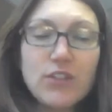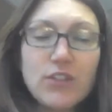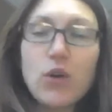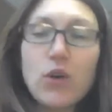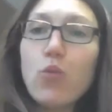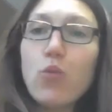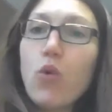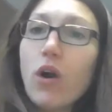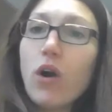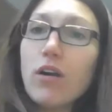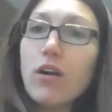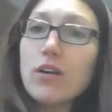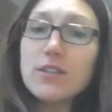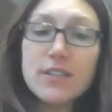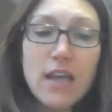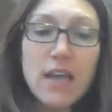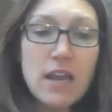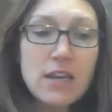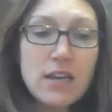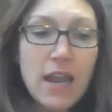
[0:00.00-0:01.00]
"The
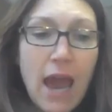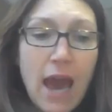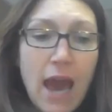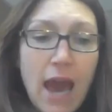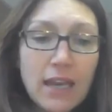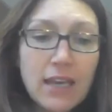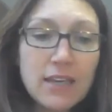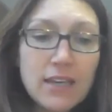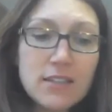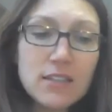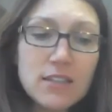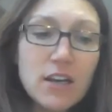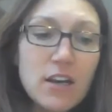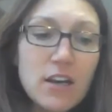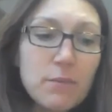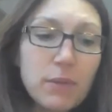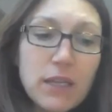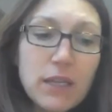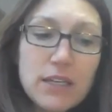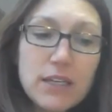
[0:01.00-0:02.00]
world's ending, Atticus!
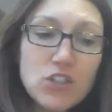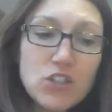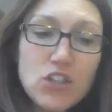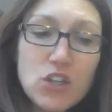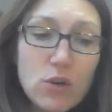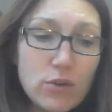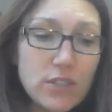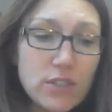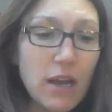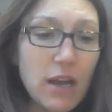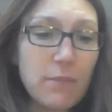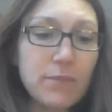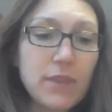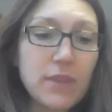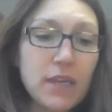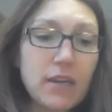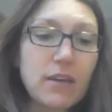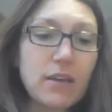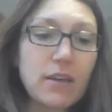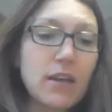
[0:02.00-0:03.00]
Please do
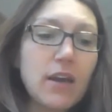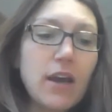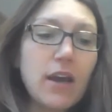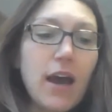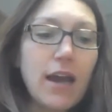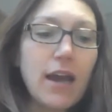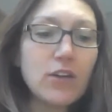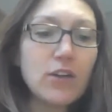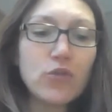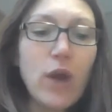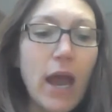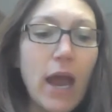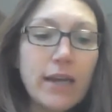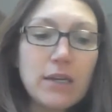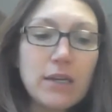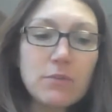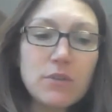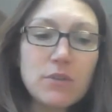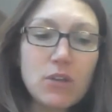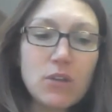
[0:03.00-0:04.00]
something!" I
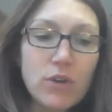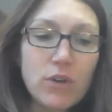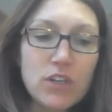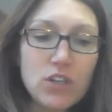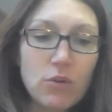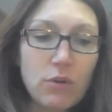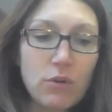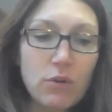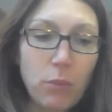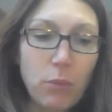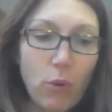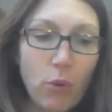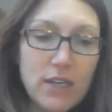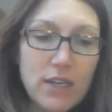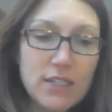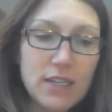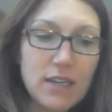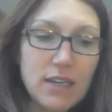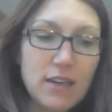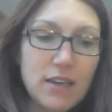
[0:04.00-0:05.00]
dragged him to the window and
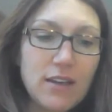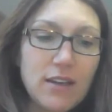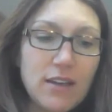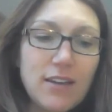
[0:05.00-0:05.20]
pointed.